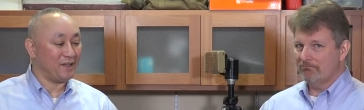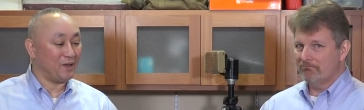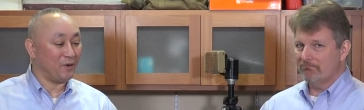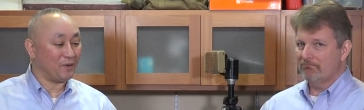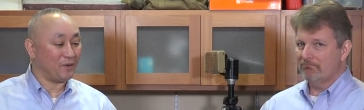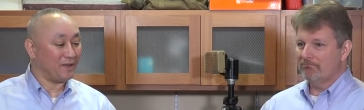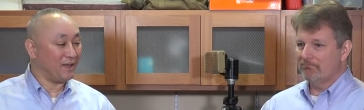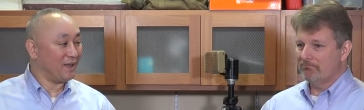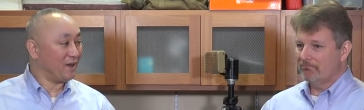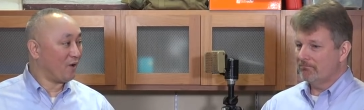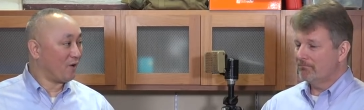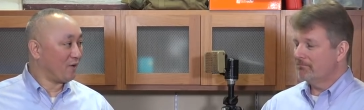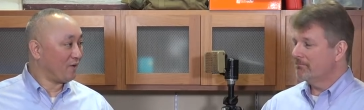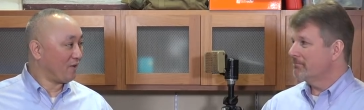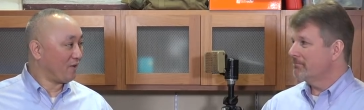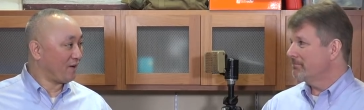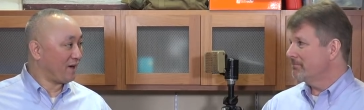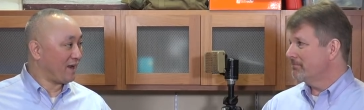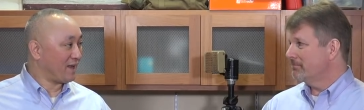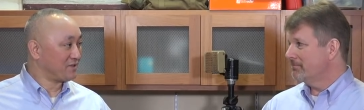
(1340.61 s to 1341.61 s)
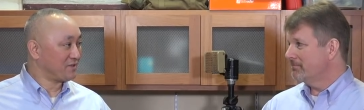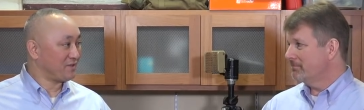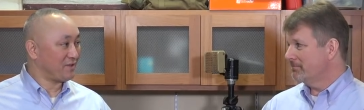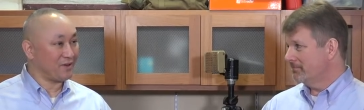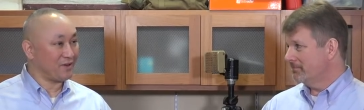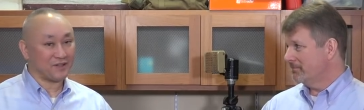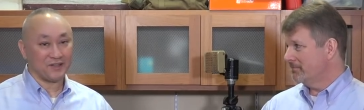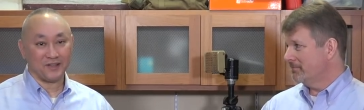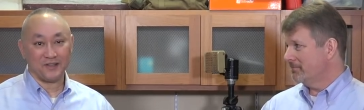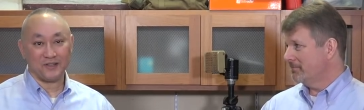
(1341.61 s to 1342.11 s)
Speaker 1: you know, again, our, our answer
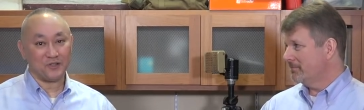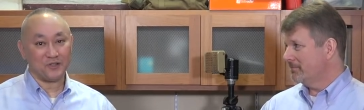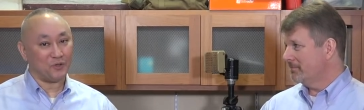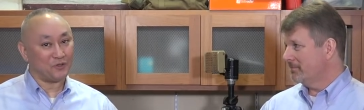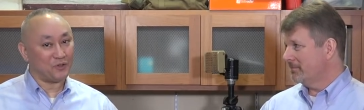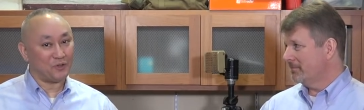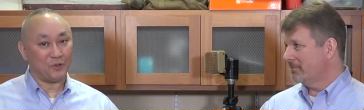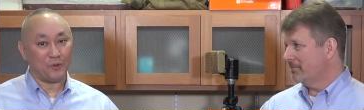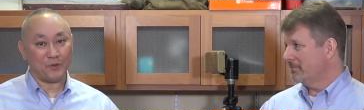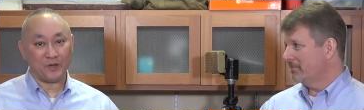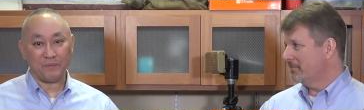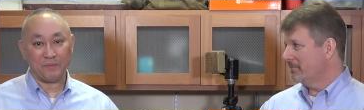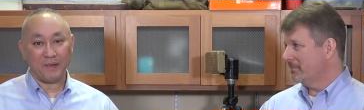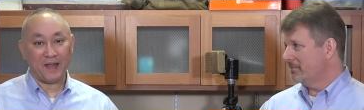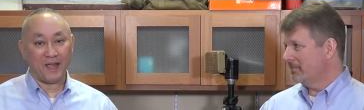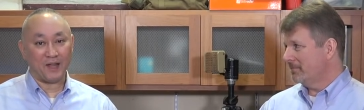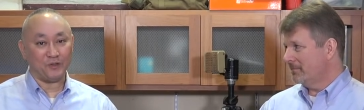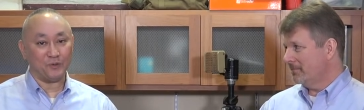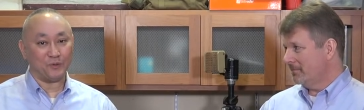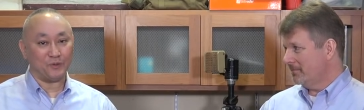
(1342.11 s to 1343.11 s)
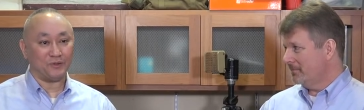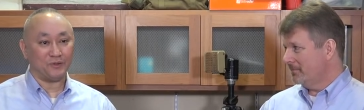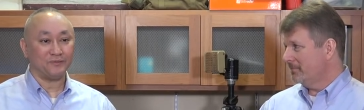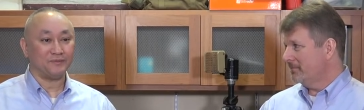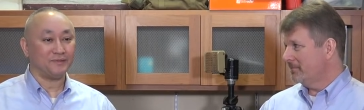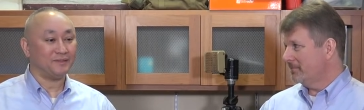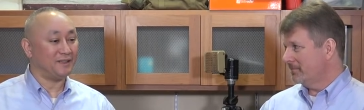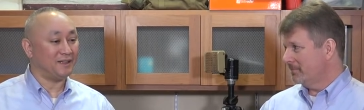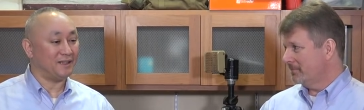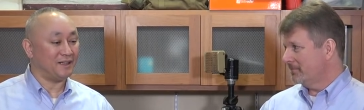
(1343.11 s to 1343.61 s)
there is consult a loading manual.
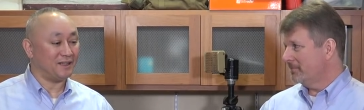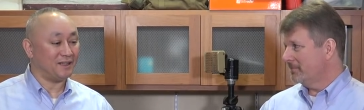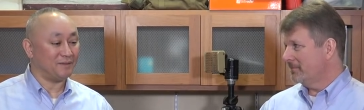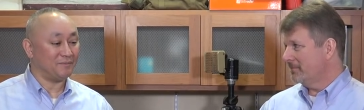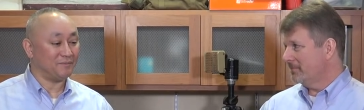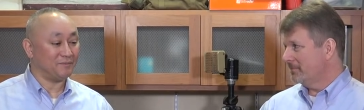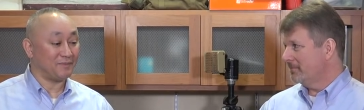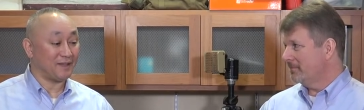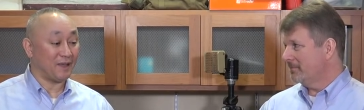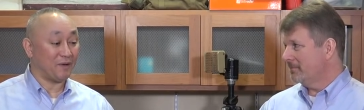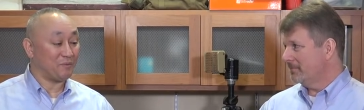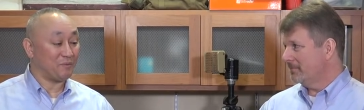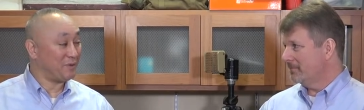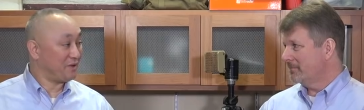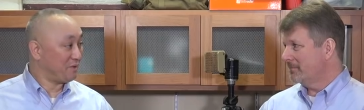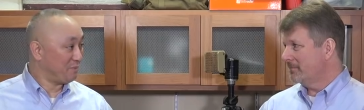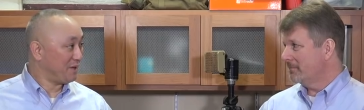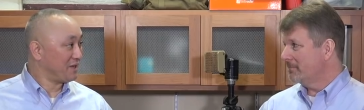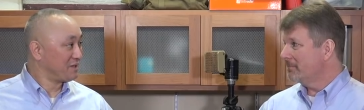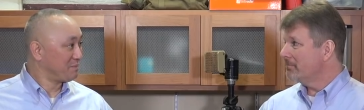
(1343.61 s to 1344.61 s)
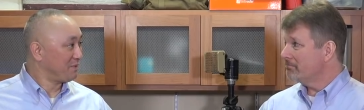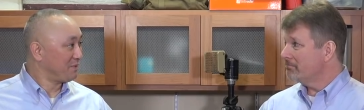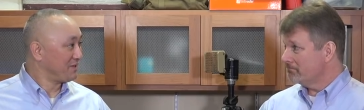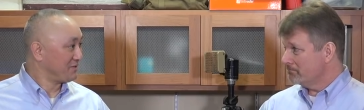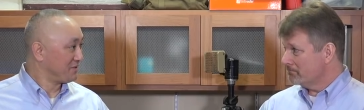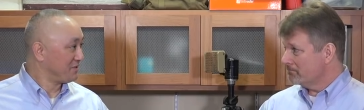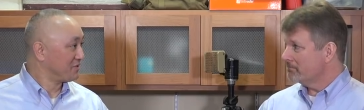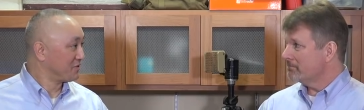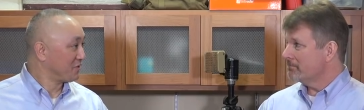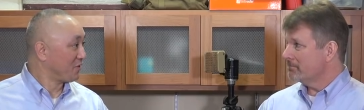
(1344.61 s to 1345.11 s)
Um, that would be the best
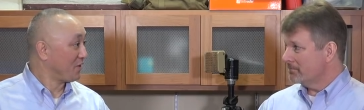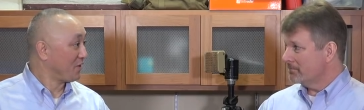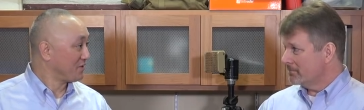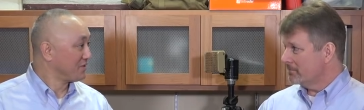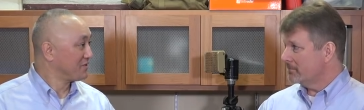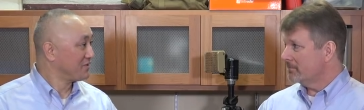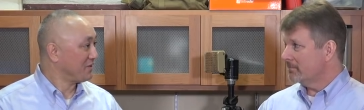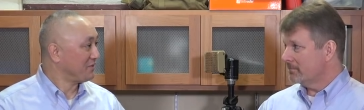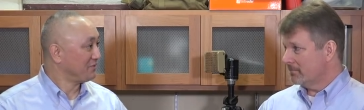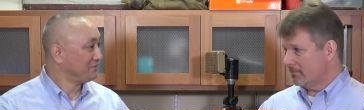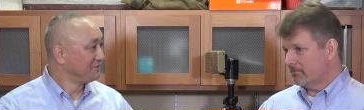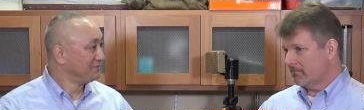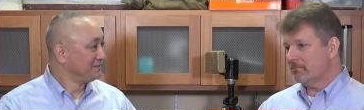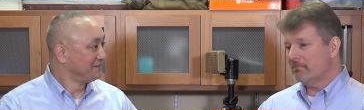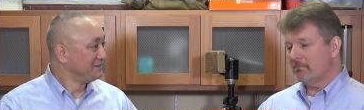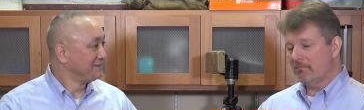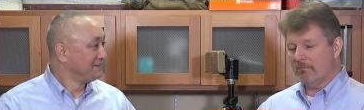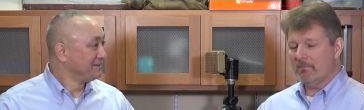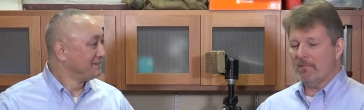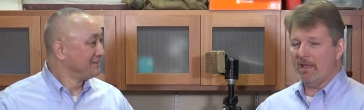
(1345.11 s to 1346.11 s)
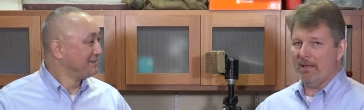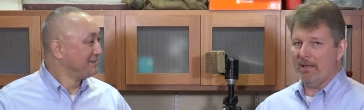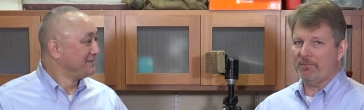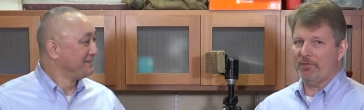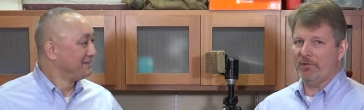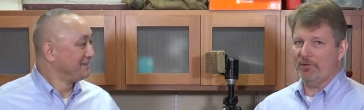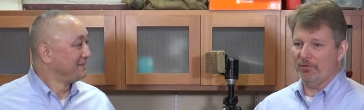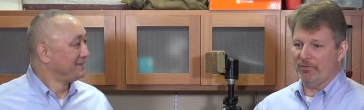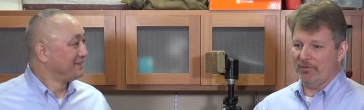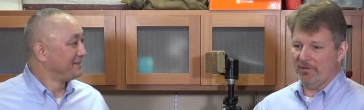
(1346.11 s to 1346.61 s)
place to start. So,
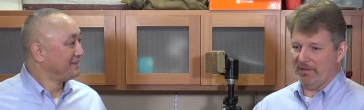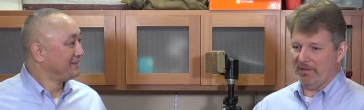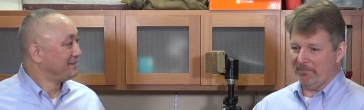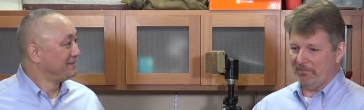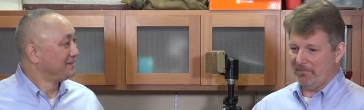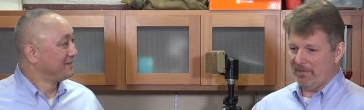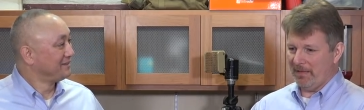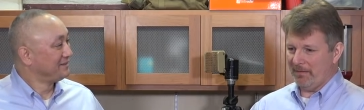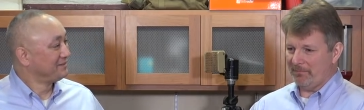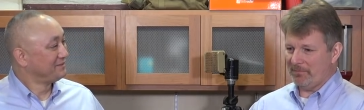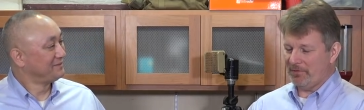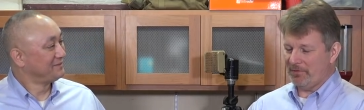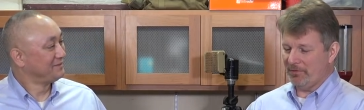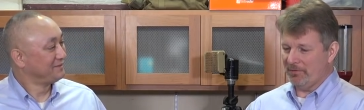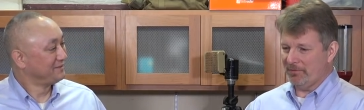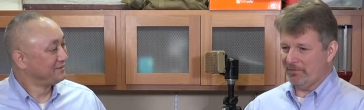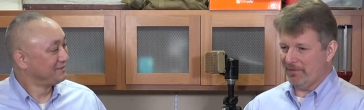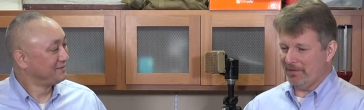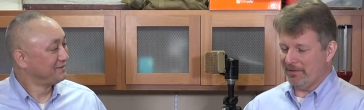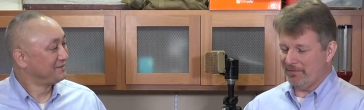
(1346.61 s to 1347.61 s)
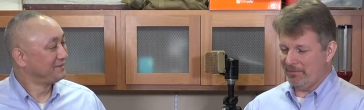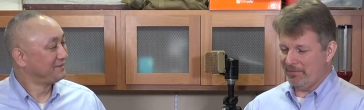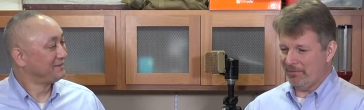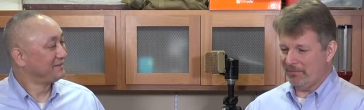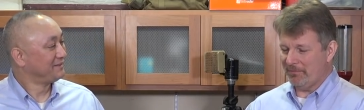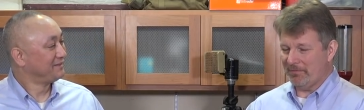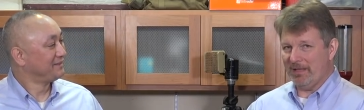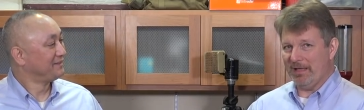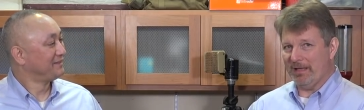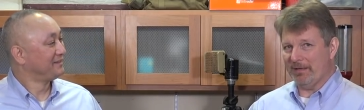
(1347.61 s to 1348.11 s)
Speaker 2: absolutely, absolutely.
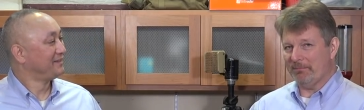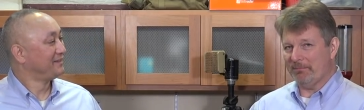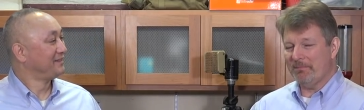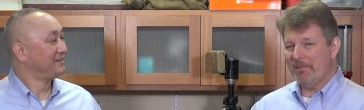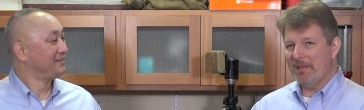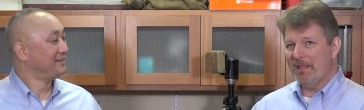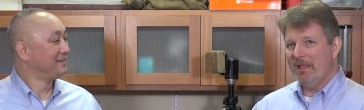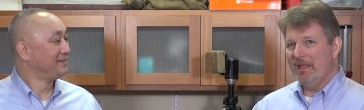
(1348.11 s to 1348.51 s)
So, yeah.